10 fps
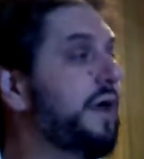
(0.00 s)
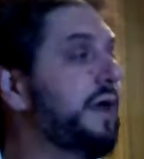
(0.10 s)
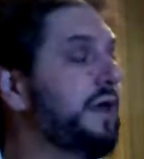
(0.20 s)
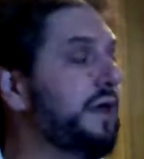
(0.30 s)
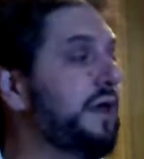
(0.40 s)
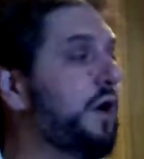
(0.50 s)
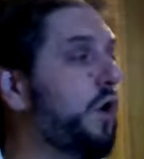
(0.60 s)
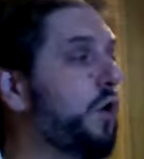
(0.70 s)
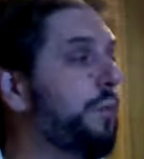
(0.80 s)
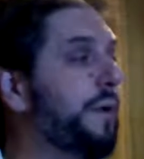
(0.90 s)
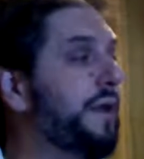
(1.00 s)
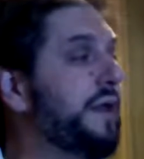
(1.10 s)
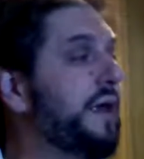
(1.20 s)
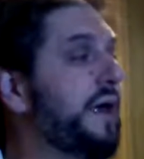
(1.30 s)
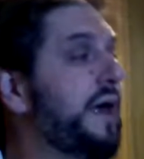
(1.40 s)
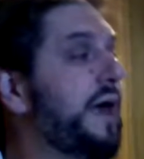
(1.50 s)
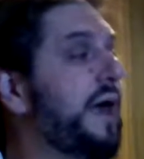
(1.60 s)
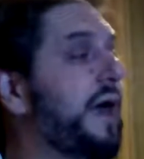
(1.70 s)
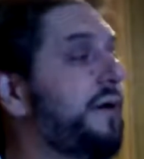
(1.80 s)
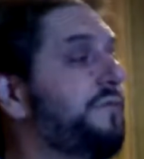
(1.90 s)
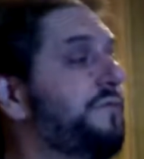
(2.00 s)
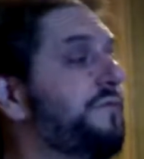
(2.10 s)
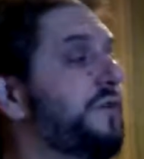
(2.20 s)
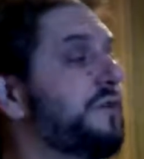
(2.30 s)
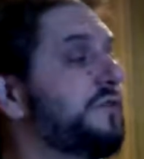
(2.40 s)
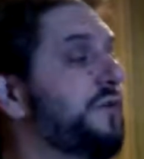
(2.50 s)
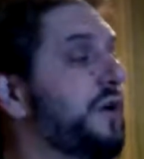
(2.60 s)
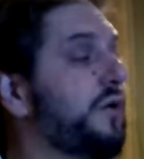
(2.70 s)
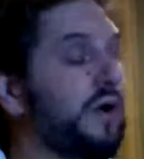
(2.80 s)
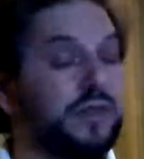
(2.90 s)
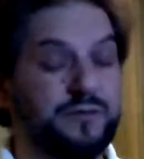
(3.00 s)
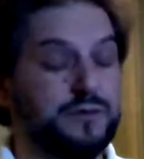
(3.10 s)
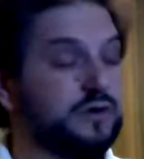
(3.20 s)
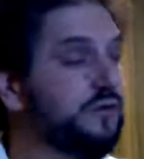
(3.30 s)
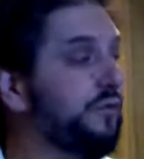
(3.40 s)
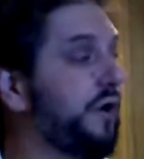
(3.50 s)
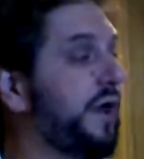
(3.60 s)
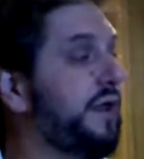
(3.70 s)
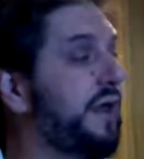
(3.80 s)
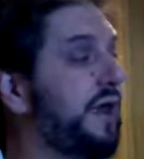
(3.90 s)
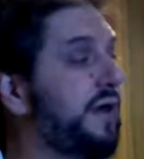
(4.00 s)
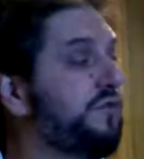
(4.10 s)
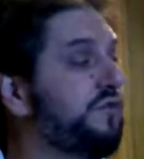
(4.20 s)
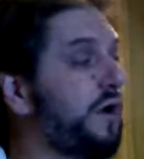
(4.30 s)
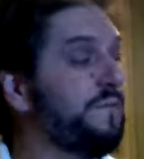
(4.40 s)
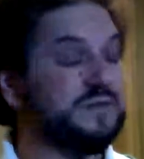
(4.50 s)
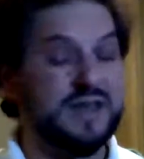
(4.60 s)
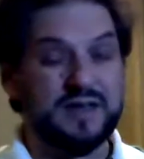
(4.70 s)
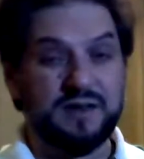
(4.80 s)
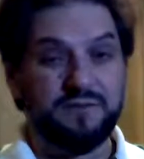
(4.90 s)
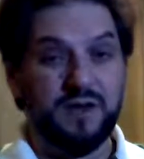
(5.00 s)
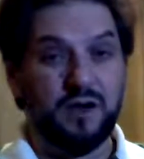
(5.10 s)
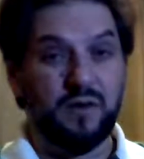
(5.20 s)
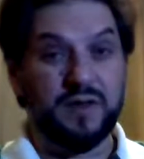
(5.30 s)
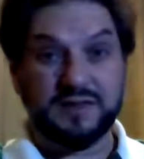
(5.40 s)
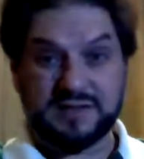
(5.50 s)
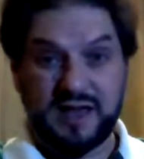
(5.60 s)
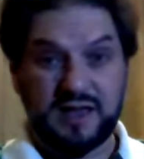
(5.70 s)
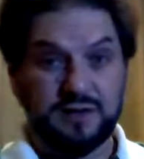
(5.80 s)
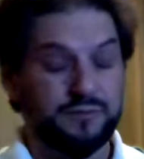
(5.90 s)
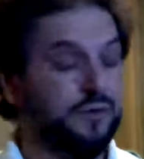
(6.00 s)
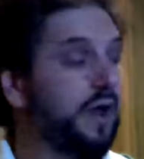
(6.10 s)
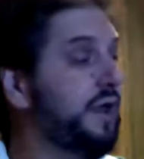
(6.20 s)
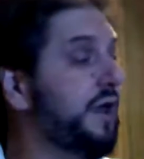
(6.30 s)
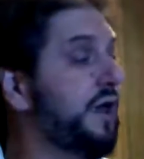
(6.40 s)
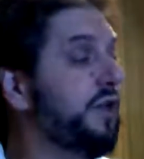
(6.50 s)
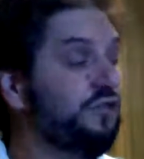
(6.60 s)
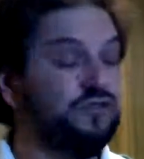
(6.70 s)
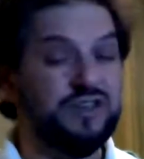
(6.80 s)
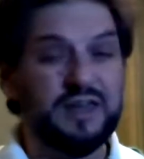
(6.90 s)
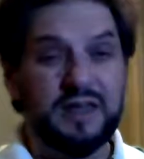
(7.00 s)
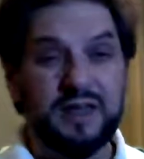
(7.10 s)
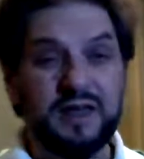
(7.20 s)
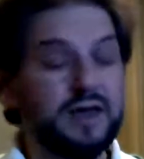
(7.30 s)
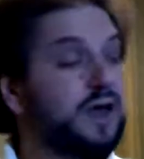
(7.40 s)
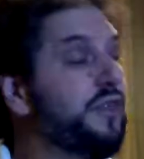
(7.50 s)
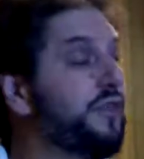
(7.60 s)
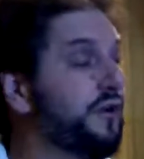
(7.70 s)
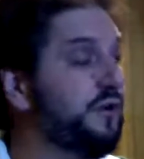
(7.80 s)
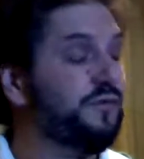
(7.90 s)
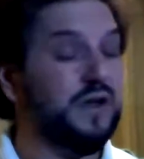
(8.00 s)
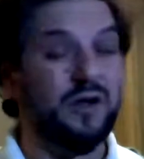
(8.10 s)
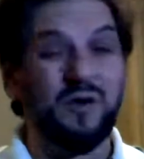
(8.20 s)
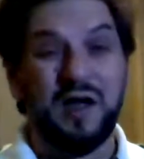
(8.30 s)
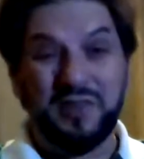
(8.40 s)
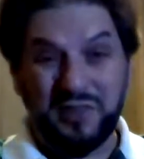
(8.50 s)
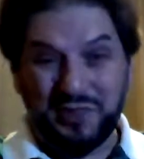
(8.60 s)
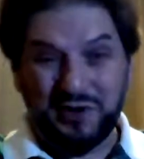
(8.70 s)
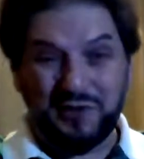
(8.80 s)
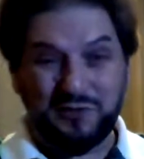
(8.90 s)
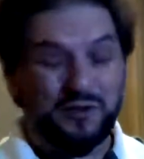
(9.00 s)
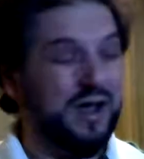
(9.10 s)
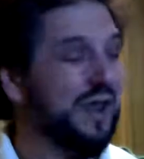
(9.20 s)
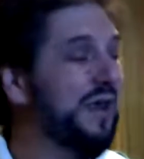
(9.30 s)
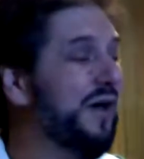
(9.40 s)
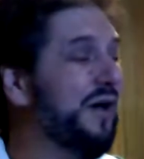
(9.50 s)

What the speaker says: E open, F first finger on the 1st fret, F sharp 2nd finger on the 2nd fret, G 3rd finger on the 3rd fret,